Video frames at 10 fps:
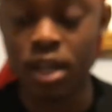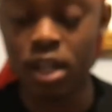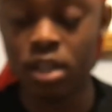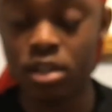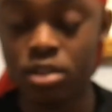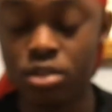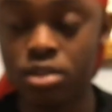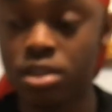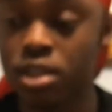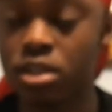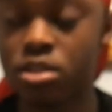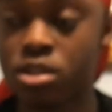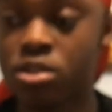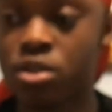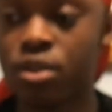And then you think to
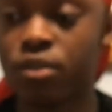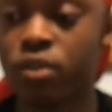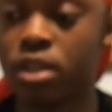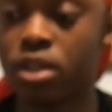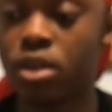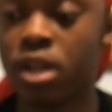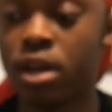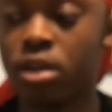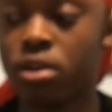yourself and you're like,